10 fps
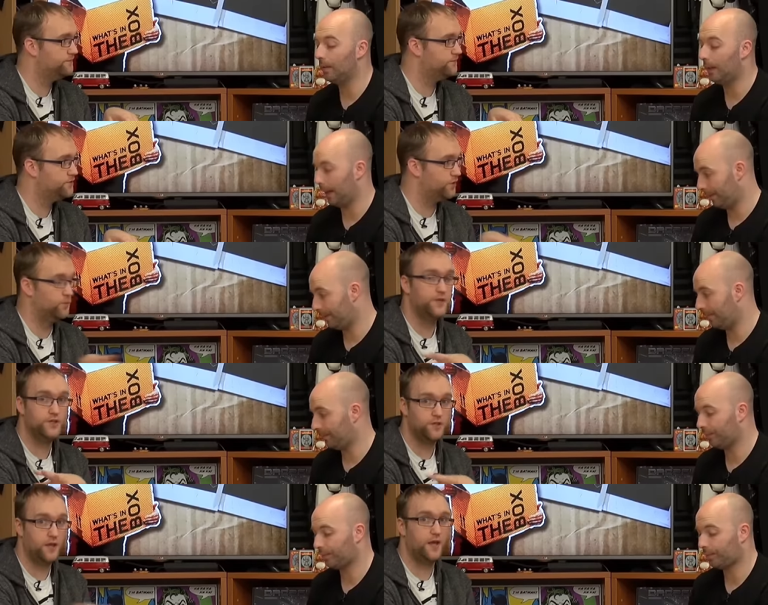Speaker 1: Right. So we
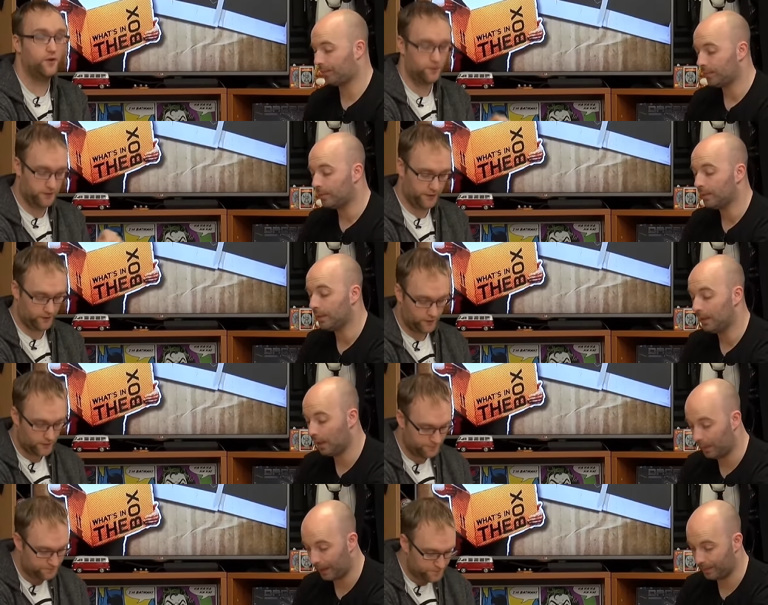just lay it out clear.
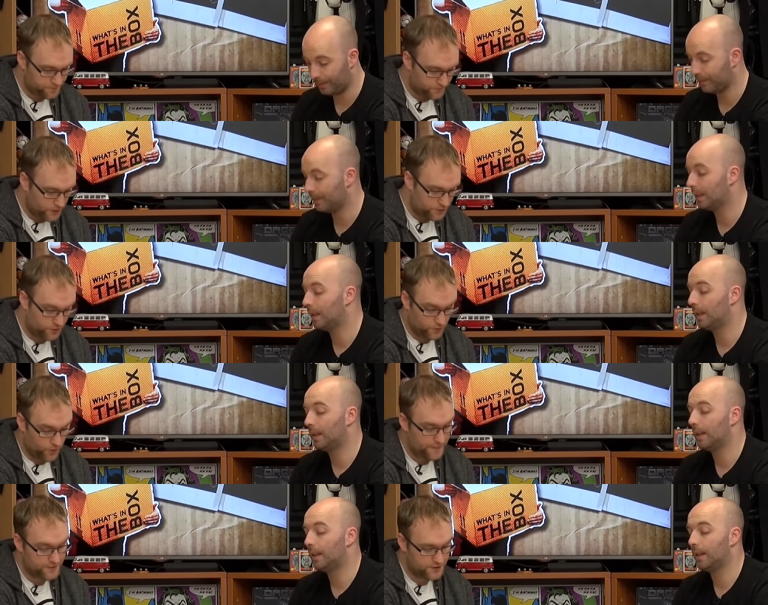Okay. So the
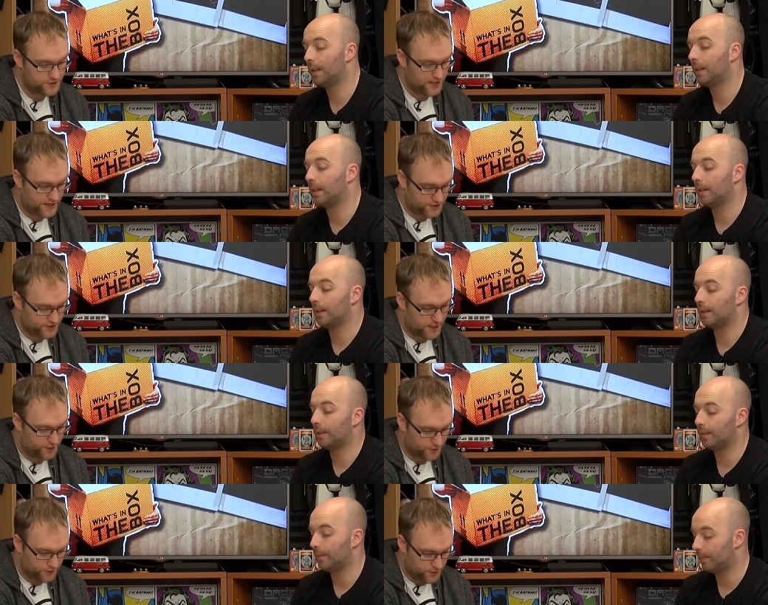weapons as
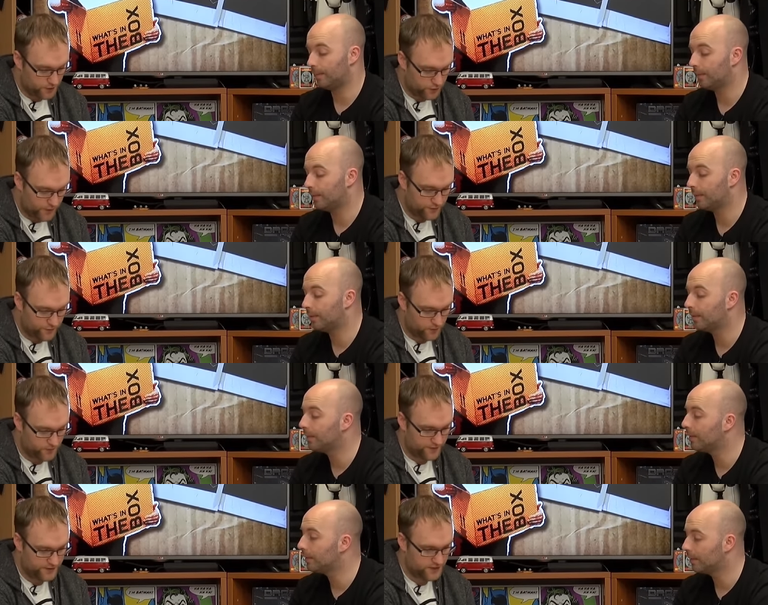standard: twin
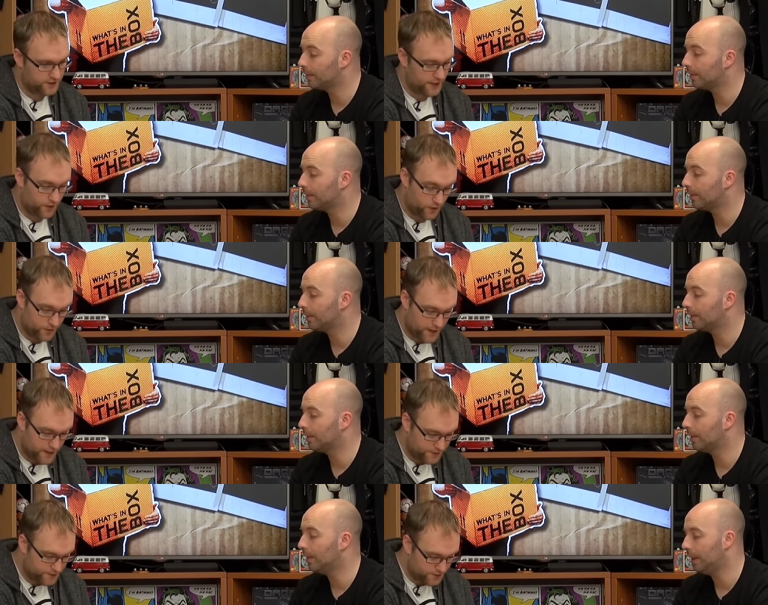forward-facing light
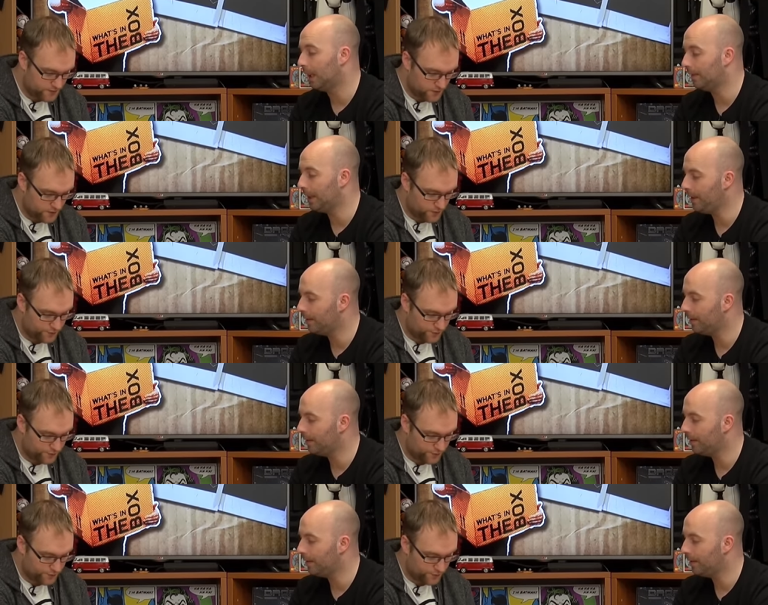autocannons. Lovely.